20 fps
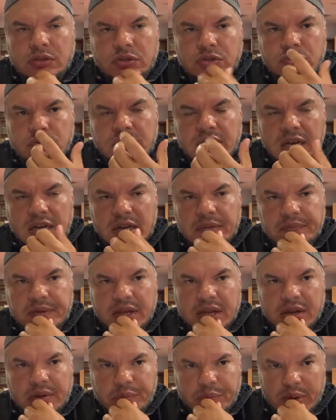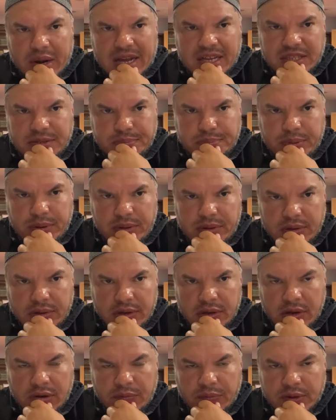you kind of get a grasp
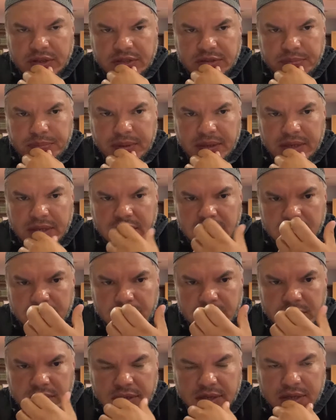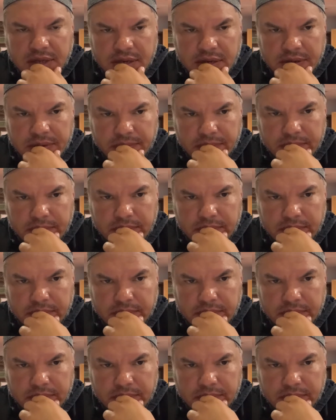of what's being communicated.